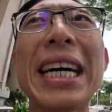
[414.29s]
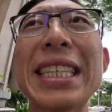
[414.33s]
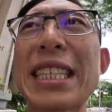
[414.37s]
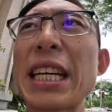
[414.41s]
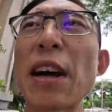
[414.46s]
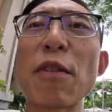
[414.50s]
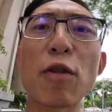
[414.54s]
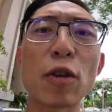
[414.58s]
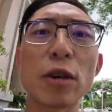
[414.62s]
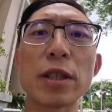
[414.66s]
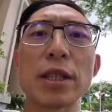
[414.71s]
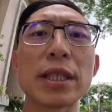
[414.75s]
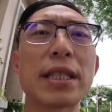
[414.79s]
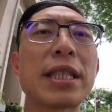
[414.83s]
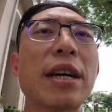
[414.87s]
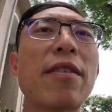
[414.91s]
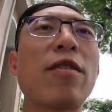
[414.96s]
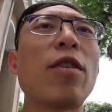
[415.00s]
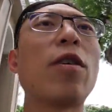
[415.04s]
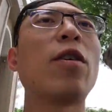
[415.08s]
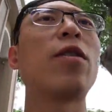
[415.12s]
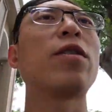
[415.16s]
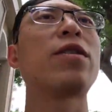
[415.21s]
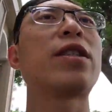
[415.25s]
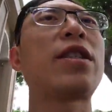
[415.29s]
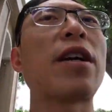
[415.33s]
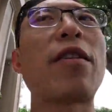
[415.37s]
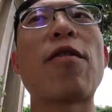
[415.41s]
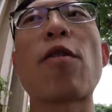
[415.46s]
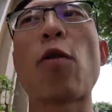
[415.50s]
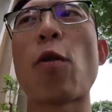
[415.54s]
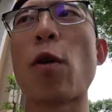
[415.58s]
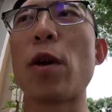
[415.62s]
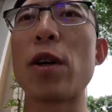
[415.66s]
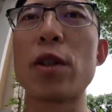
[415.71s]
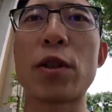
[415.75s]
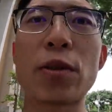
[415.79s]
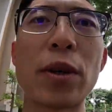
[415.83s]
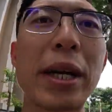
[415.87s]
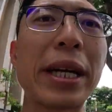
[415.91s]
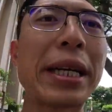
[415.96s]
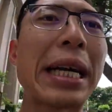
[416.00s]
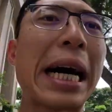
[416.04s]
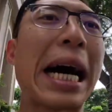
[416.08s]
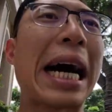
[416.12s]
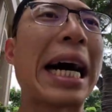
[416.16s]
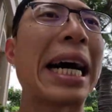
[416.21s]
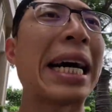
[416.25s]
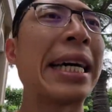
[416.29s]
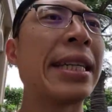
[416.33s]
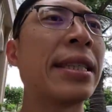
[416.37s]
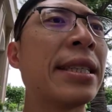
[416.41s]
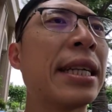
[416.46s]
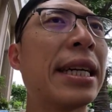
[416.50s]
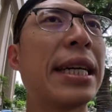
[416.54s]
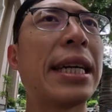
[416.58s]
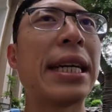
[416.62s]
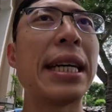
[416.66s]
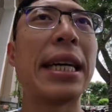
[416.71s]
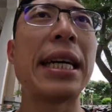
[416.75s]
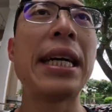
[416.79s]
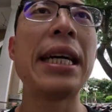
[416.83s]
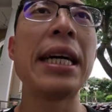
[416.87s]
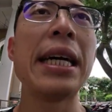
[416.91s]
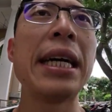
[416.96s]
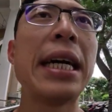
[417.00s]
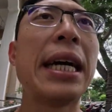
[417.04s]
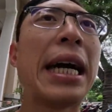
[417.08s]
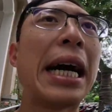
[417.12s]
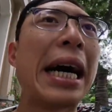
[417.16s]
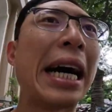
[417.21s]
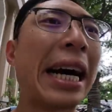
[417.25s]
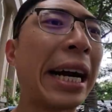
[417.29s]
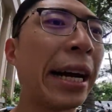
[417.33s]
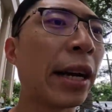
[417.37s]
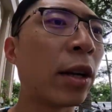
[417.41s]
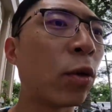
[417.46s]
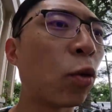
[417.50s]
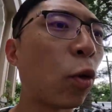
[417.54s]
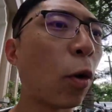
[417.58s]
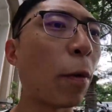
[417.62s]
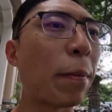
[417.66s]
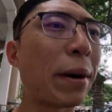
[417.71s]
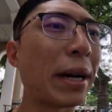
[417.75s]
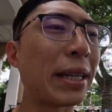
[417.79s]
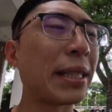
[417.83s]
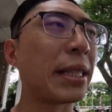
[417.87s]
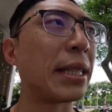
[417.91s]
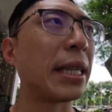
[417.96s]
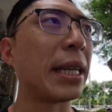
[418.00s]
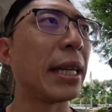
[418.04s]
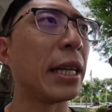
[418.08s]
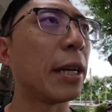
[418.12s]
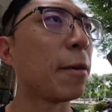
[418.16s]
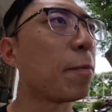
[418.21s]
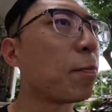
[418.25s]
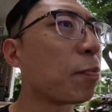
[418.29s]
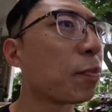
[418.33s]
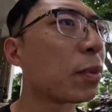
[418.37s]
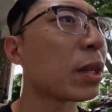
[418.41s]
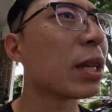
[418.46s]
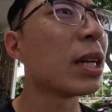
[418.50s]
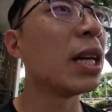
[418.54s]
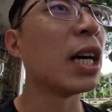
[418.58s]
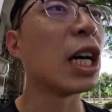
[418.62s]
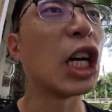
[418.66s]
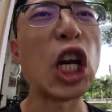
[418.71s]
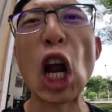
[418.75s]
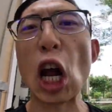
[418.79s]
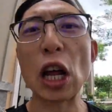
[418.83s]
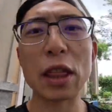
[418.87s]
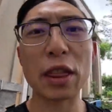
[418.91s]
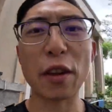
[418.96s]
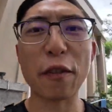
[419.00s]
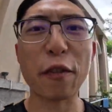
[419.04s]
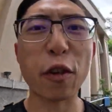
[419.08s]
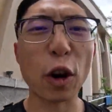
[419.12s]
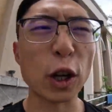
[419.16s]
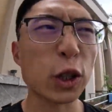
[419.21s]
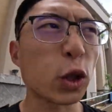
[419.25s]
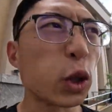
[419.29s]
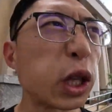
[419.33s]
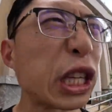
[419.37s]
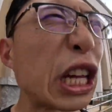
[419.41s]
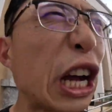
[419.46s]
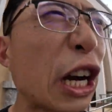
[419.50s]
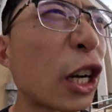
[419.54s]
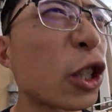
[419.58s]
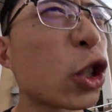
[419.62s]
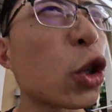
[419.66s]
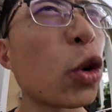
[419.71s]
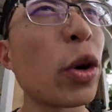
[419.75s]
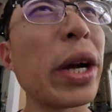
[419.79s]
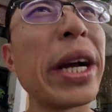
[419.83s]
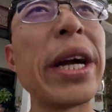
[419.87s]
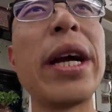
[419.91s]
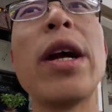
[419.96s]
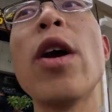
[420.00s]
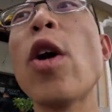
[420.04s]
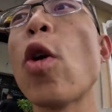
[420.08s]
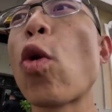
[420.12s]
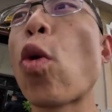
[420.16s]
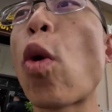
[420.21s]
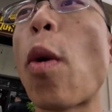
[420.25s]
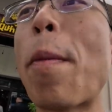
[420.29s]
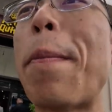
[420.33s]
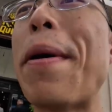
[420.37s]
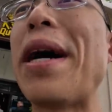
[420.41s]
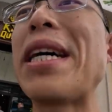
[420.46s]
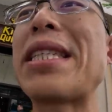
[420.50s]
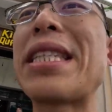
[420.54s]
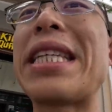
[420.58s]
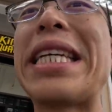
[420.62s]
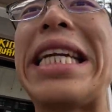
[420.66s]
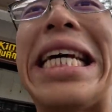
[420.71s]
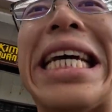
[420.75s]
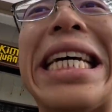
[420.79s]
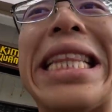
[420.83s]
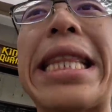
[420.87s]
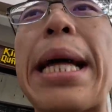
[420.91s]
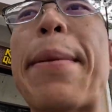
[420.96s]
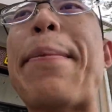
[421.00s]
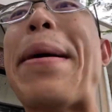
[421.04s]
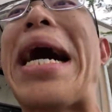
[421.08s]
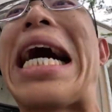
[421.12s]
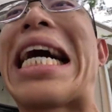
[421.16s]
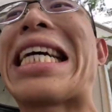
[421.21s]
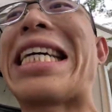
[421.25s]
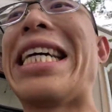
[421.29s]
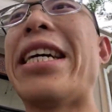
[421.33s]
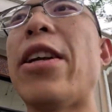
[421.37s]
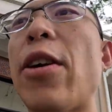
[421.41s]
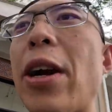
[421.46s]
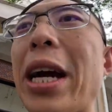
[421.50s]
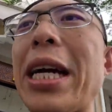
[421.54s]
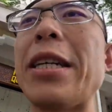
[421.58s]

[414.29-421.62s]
several roasts, right? The high-end Robusta. Look, the first luxury Robusta to hit the market,